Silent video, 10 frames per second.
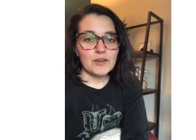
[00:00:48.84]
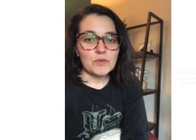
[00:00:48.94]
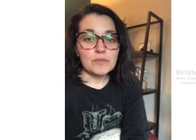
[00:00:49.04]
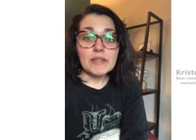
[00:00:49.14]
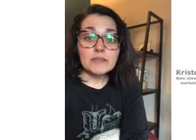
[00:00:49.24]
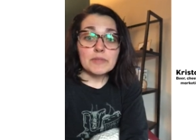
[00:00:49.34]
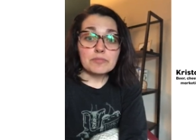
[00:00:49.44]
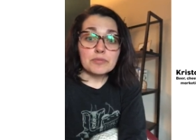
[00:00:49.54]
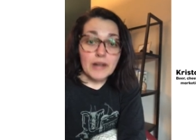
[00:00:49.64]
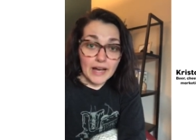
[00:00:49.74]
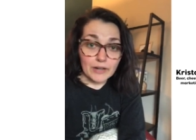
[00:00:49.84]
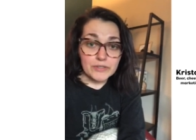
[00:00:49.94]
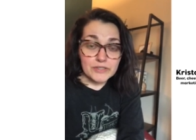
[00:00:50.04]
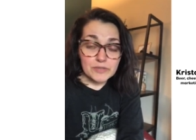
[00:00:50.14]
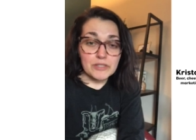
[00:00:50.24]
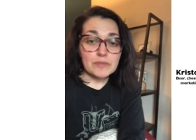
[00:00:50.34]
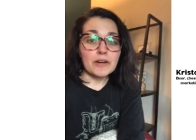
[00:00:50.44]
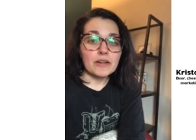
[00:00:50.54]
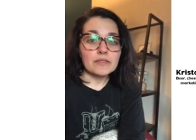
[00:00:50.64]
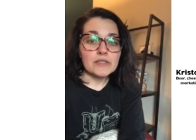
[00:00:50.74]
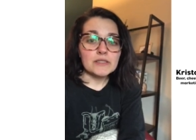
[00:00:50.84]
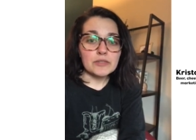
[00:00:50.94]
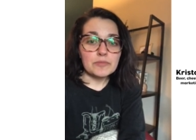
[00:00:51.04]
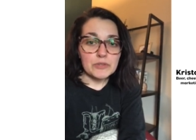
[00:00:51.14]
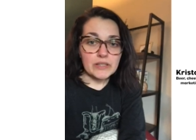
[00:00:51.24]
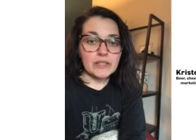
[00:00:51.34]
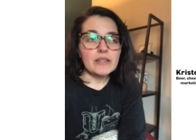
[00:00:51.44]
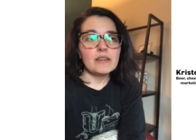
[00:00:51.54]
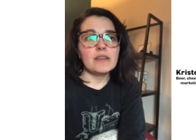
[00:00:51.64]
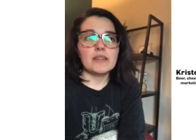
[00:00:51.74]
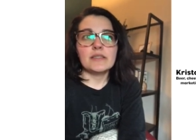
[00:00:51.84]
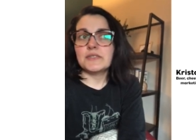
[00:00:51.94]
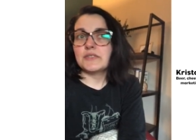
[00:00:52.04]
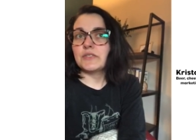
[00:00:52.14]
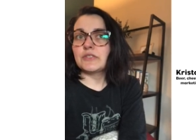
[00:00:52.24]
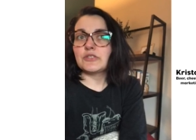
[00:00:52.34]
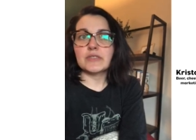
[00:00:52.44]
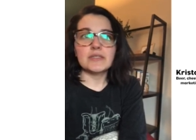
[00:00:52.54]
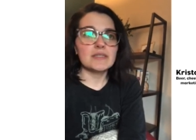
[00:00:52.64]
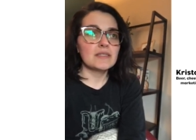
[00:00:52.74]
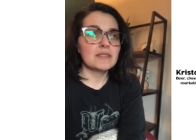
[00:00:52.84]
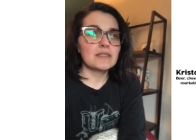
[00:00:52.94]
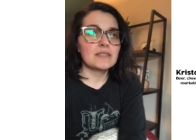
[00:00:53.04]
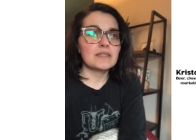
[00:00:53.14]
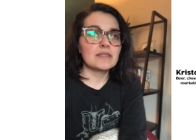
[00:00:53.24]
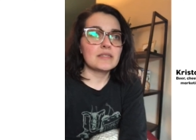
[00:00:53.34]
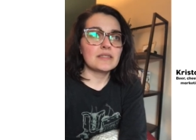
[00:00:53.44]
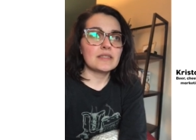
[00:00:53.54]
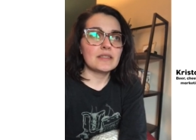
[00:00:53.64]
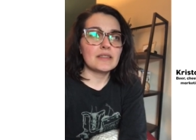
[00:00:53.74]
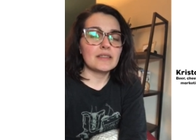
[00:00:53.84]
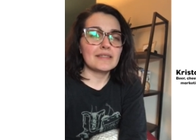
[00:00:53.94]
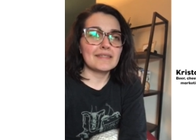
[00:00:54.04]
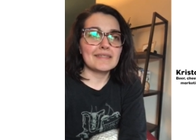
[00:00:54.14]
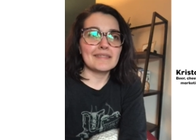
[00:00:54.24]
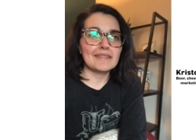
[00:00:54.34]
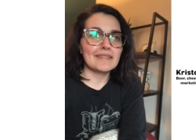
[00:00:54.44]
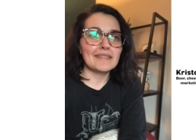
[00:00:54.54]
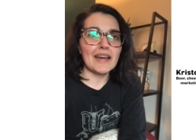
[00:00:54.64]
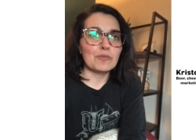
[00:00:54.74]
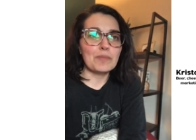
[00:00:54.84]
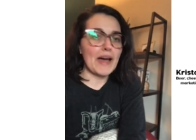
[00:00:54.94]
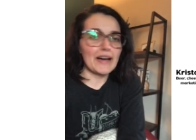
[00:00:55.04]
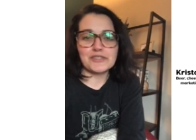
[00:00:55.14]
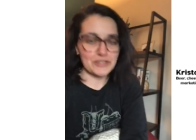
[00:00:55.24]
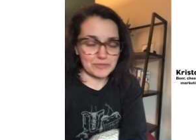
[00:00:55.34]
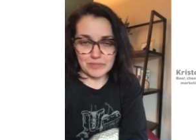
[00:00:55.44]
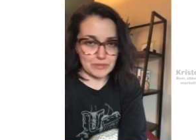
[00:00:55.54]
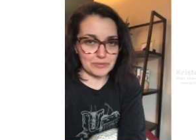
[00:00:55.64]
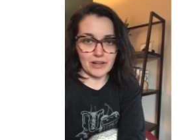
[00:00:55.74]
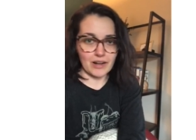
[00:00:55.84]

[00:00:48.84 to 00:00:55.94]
What makes me proud to be a part of this community is just how passionate people